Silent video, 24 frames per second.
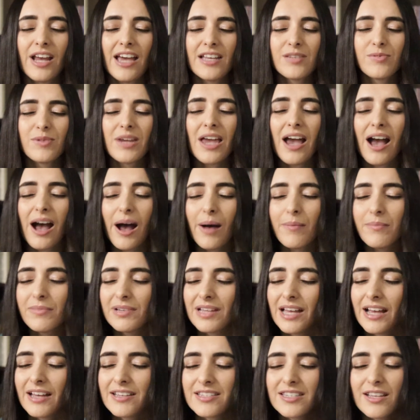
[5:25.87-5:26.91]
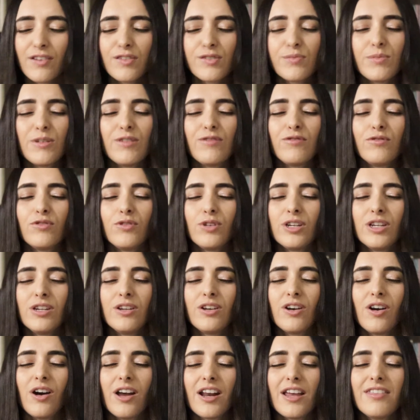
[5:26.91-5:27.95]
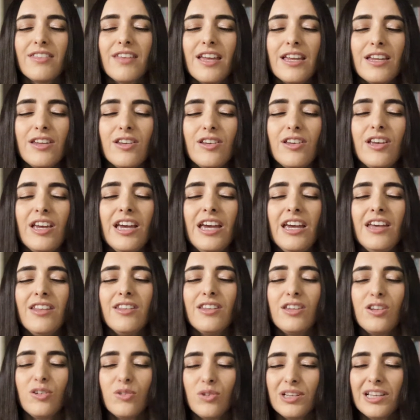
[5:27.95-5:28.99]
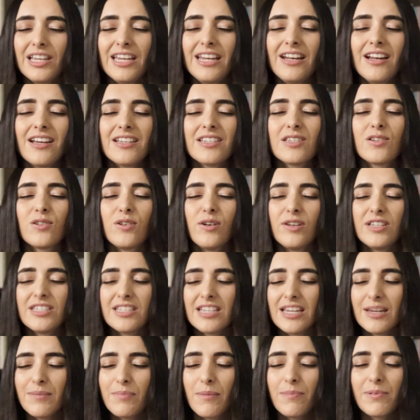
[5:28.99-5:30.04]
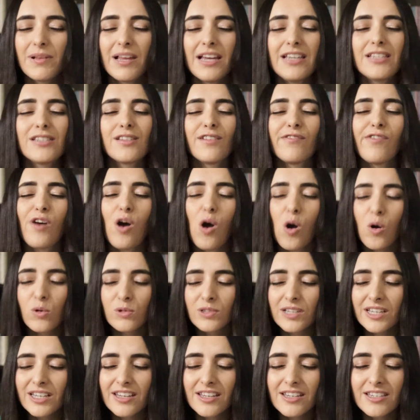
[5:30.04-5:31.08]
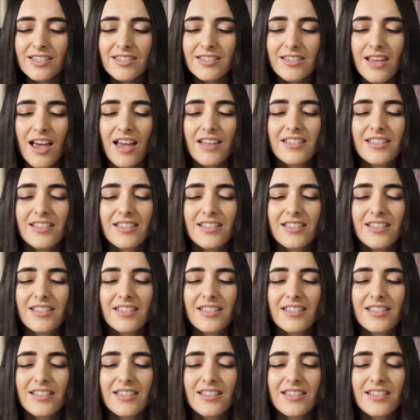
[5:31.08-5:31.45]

As we humble ourselves before you, God, I thank you that you would lead us to a deeper place of holiness,